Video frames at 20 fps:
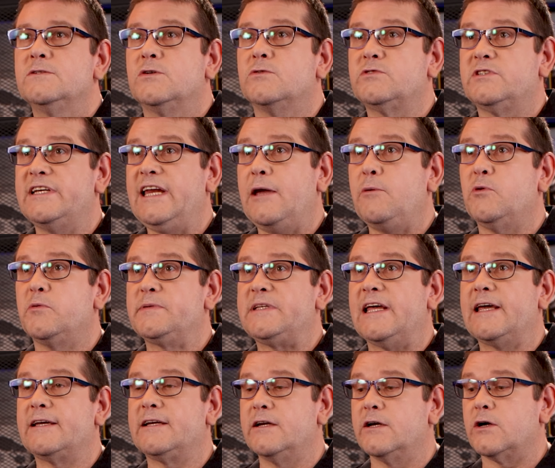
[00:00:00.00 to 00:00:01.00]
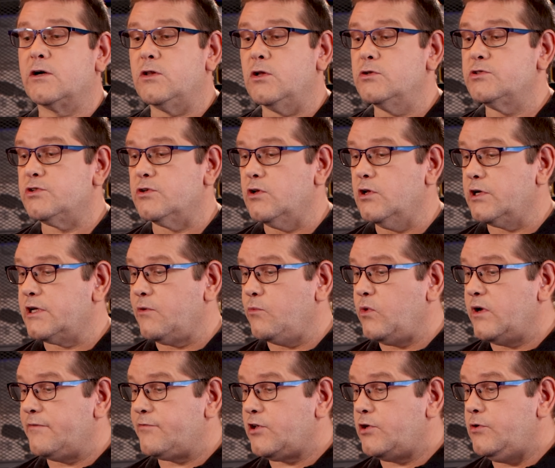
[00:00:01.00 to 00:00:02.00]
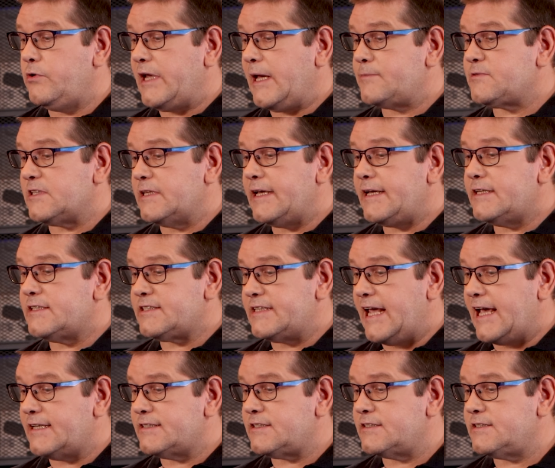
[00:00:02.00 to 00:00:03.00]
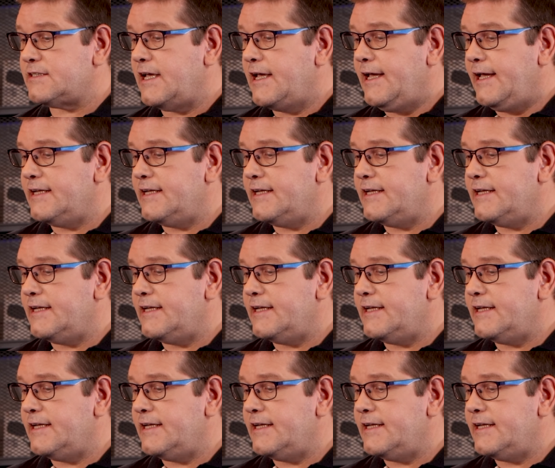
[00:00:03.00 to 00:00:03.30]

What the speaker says: So today we'll be taking a closer look at one of QNAP's latest NASs.